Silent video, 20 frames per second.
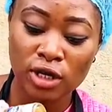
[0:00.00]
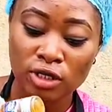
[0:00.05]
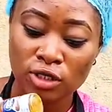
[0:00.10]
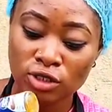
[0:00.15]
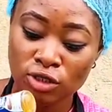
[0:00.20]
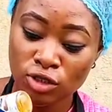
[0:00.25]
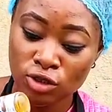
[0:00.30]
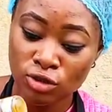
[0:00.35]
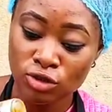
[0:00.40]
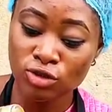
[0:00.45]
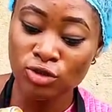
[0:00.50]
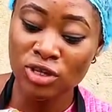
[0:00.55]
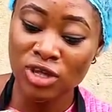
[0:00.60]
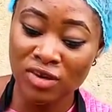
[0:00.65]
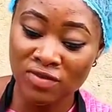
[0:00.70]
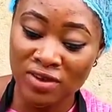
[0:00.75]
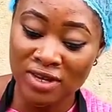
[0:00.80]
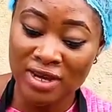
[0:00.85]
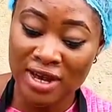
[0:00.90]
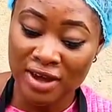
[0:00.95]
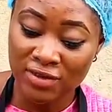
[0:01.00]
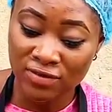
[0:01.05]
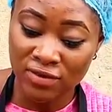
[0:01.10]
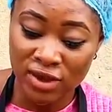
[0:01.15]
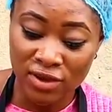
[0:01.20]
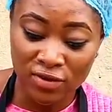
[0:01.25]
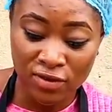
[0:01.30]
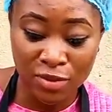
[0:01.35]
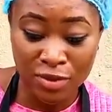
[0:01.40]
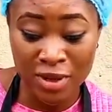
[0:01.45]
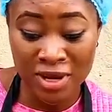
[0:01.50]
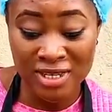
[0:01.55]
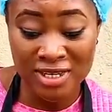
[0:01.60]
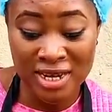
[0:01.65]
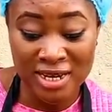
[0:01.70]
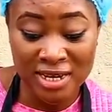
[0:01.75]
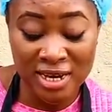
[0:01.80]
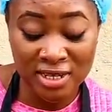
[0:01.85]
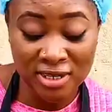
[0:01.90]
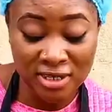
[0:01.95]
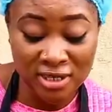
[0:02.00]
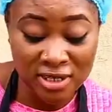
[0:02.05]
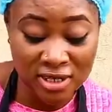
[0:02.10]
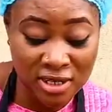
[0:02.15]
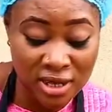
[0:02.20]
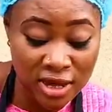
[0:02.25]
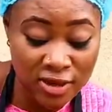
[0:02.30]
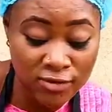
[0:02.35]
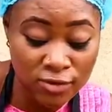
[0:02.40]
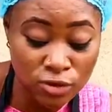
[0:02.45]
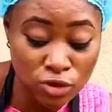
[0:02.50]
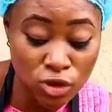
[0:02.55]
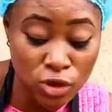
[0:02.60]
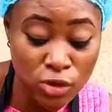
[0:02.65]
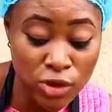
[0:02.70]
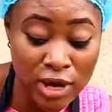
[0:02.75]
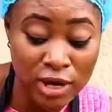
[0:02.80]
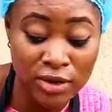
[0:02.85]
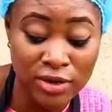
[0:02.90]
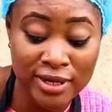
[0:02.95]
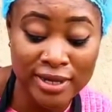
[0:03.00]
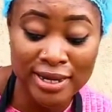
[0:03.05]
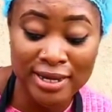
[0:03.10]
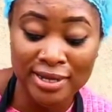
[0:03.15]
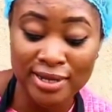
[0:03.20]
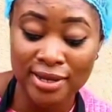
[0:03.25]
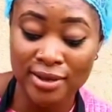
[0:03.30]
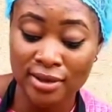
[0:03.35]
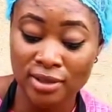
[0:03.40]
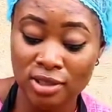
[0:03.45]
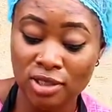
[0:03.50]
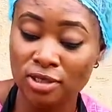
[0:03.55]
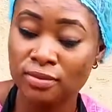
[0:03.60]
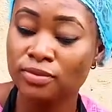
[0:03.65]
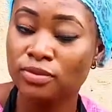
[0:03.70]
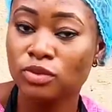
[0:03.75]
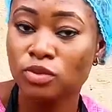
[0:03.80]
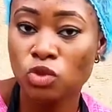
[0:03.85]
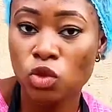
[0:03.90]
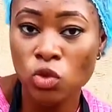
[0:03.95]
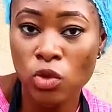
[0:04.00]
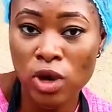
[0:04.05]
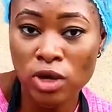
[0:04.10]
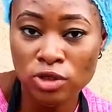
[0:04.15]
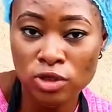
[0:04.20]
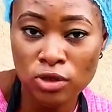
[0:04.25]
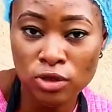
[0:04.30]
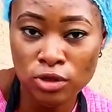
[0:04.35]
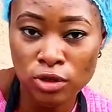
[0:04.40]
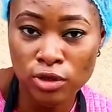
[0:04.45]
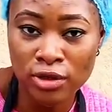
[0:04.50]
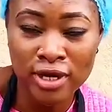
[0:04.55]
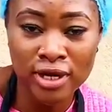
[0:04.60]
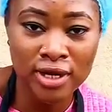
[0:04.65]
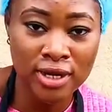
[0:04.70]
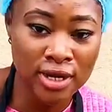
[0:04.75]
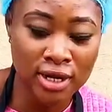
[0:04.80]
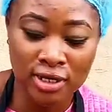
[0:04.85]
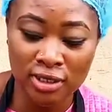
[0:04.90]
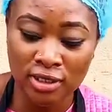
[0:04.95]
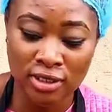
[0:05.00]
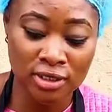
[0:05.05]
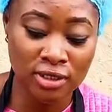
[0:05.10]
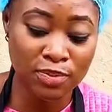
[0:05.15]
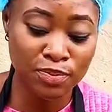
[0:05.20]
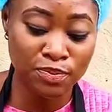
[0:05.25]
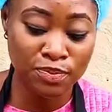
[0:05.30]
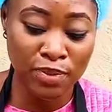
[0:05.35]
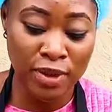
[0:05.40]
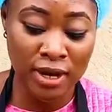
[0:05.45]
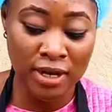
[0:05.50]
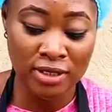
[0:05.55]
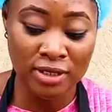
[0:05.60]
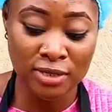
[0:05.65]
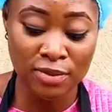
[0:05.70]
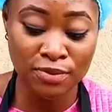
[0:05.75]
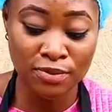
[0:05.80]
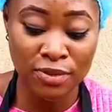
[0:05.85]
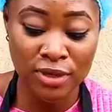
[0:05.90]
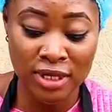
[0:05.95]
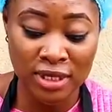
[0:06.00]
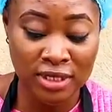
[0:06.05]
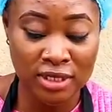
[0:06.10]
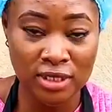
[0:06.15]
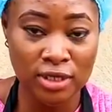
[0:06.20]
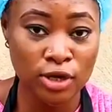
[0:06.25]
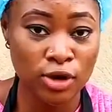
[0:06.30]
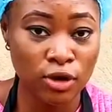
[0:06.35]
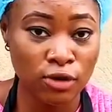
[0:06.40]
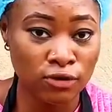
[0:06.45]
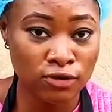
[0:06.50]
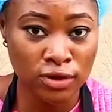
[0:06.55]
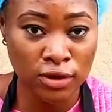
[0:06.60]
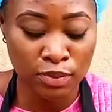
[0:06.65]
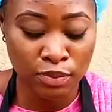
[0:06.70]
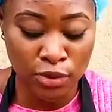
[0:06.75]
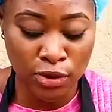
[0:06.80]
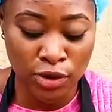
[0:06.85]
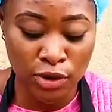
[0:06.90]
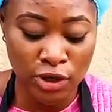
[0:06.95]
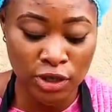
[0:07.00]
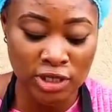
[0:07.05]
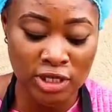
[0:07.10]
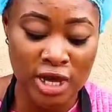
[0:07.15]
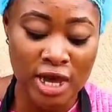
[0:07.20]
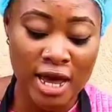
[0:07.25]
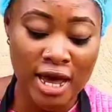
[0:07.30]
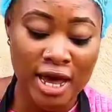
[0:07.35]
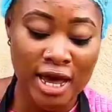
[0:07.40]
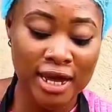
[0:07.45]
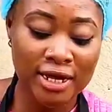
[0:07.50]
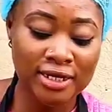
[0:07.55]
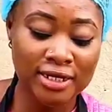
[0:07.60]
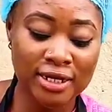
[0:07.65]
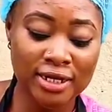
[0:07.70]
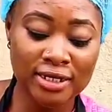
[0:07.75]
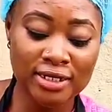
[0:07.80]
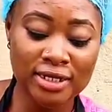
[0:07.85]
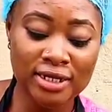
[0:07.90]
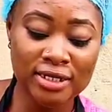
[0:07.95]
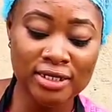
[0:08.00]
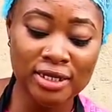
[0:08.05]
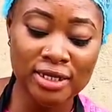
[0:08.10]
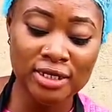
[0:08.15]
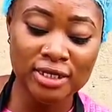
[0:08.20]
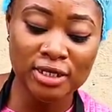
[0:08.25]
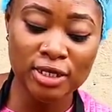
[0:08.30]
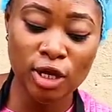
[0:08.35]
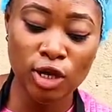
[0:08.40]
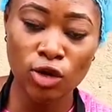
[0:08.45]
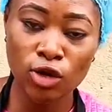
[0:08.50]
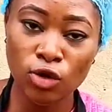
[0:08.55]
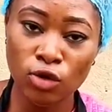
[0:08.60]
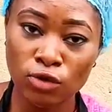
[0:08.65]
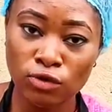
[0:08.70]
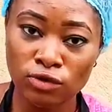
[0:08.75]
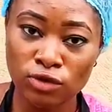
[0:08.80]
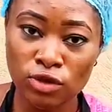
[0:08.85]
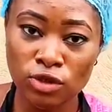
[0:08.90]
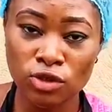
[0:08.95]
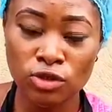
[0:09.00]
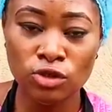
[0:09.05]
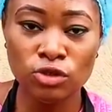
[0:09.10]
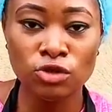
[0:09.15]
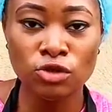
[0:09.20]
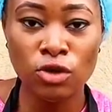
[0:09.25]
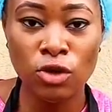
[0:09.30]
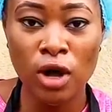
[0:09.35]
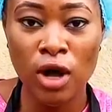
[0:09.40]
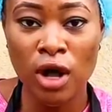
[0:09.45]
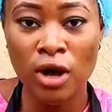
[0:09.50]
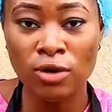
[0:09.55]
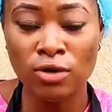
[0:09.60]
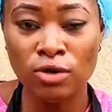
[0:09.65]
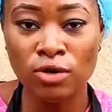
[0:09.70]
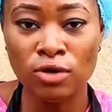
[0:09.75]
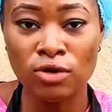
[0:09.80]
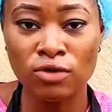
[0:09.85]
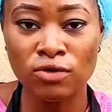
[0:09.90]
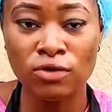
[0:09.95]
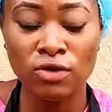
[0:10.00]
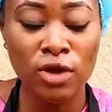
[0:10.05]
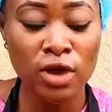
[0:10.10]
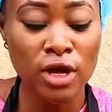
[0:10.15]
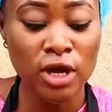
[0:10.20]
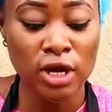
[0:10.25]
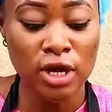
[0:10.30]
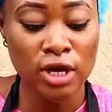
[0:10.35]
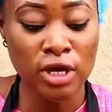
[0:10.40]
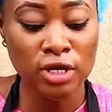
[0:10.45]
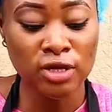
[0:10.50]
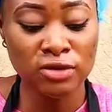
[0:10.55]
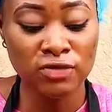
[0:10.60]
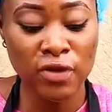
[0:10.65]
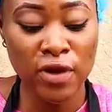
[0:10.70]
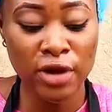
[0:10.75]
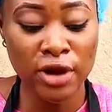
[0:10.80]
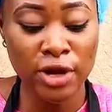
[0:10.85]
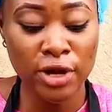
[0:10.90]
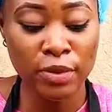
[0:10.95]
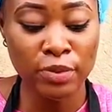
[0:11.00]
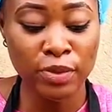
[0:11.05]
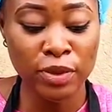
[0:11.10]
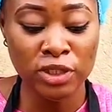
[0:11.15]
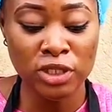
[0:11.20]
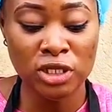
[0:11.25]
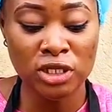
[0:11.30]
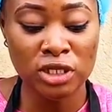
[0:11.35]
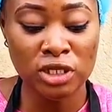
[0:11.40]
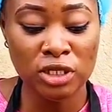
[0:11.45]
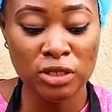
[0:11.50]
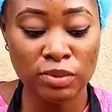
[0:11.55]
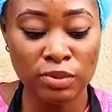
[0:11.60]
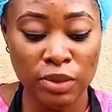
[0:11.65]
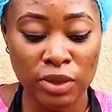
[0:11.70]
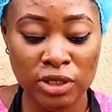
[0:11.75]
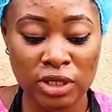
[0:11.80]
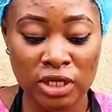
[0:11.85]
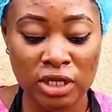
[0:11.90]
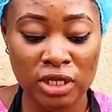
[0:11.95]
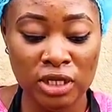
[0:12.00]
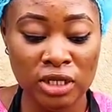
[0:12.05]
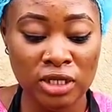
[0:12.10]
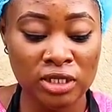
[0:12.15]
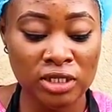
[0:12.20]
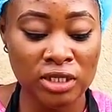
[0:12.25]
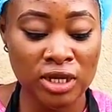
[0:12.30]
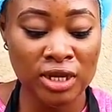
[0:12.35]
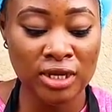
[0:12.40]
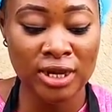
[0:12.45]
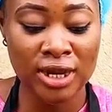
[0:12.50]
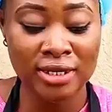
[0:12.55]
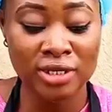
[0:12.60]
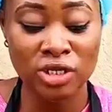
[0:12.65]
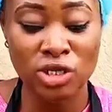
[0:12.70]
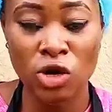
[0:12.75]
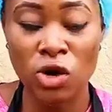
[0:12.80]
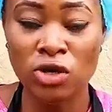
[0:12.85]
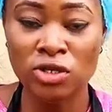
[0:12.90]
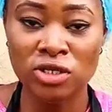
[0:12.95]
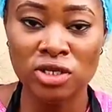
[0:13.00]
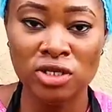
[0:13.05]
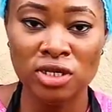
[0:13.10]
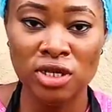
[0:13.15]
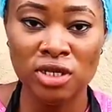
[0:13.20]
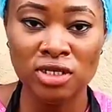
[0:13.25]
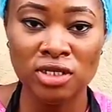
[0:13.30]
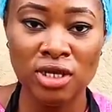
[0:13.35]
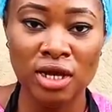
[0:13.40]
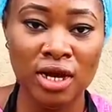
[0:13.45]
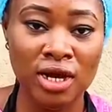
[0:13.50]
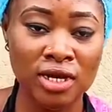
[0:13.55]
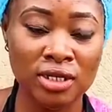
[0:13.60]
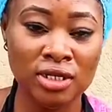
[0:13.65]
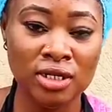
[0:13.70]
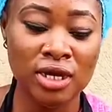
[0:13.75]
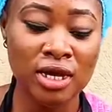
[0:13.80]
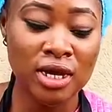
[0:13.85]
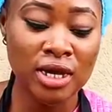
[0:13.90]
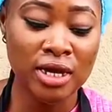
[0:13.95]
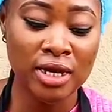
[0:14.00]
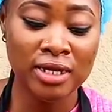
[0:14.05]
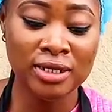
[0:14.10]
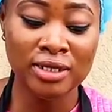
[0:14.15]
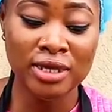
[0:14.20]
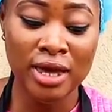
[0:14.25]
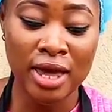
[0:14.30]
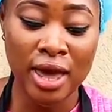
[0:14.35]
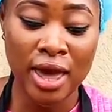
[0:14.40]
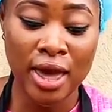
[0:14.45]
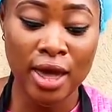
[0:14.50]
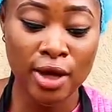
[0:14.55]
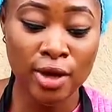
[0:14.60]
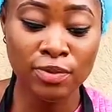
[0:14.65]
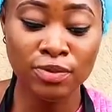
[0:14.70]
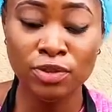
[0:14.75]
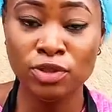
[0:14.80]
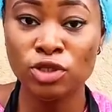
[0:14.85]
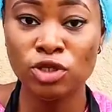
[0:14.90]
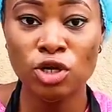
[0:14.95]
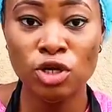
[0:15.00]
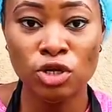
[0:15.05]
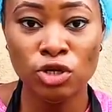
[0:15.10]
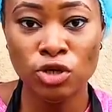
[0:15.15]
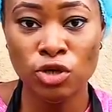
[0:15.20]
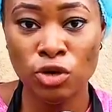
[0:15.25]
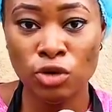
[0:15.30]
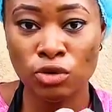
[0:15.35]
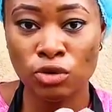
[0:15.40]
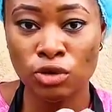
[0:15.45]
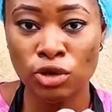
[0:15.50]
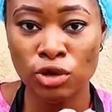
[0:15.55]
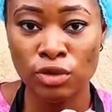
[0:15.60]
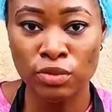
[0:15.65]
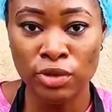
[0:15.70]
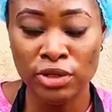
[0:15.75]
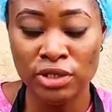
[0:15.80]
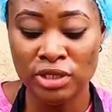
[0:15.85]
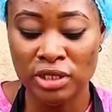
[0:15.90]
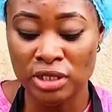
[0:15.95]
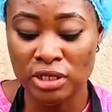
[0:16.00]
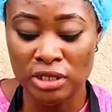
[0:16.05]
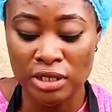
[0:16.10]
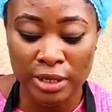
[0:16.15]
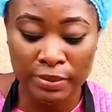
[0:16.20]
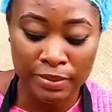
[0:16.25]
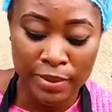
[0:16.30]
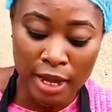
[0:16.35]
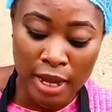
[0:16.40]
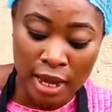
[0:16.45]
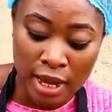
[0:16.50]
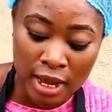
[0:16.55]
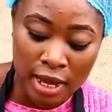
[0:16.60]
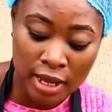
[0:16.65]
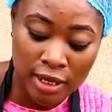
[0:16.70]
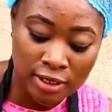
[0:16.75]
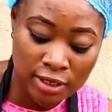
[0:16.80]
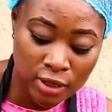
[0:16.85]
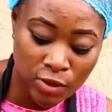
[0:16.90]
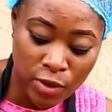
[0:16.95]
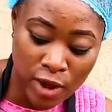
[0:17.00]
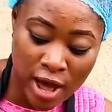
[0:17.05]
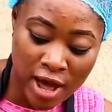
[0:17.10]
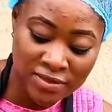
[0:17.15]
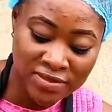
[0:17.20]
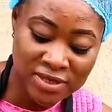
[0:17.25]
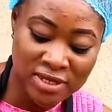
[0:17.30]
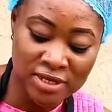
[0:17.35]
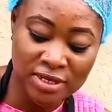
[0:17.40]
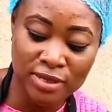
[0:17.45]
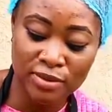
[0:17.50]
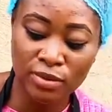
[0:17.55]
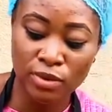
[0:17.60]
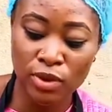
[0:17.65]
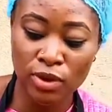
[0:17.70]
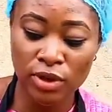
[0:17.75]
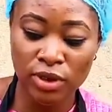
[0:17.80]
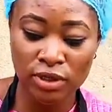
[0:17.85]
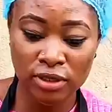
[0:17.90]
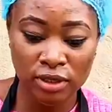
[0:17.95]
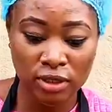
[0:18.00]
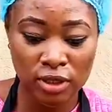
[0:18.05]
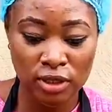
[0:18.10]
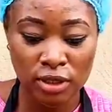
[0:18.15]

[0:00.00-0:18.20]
to give it that flavor. Because at the end of the day, even though we are looking at the health, we're also looking at the palatability of the product. And then this is cloves. You know how clove is very important in the body. It's an antioxidant and it helps your immune system. And then we have cinnamon.